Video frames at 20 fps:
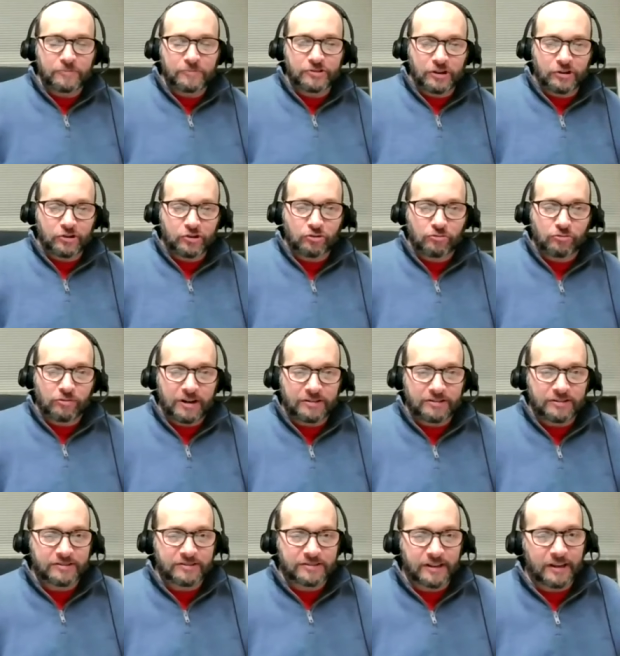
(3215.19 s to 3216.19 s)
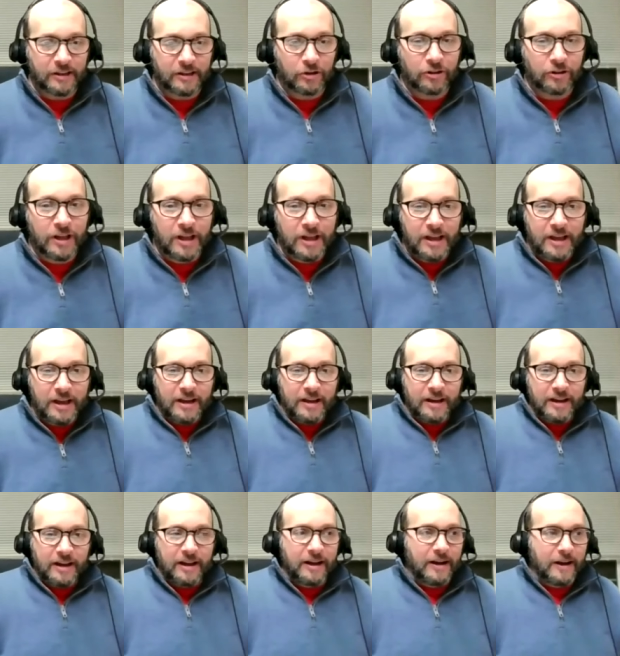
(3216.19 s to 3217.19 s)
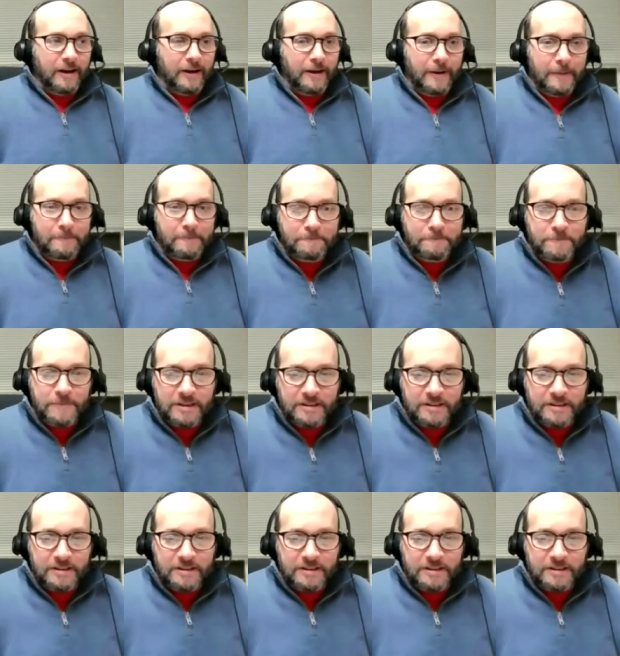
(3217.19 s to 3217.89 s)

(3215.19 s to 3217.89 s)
such great detail. Um,